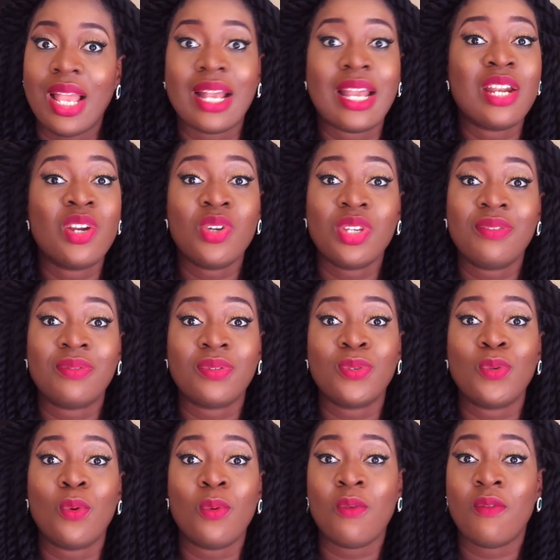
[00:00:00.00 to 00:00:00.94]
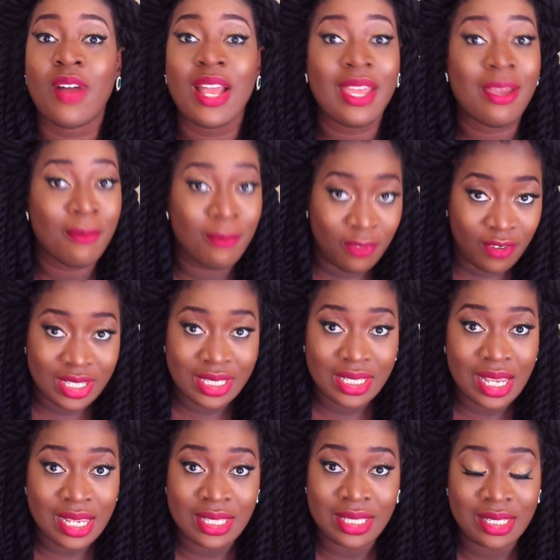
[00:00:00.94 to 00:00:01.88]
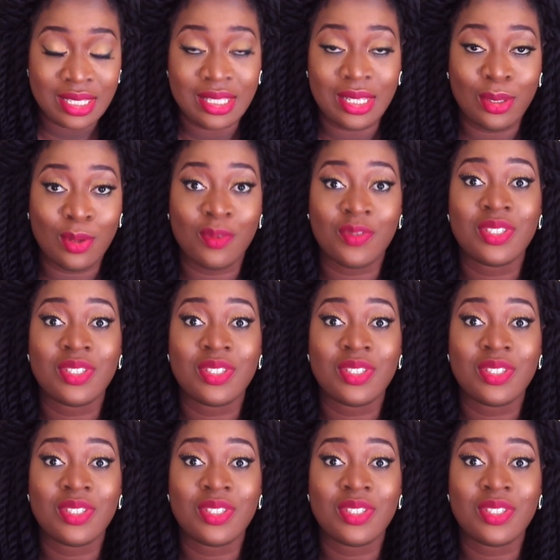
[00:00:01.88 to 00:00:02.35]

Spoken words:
I cannot even overemphasize this enough.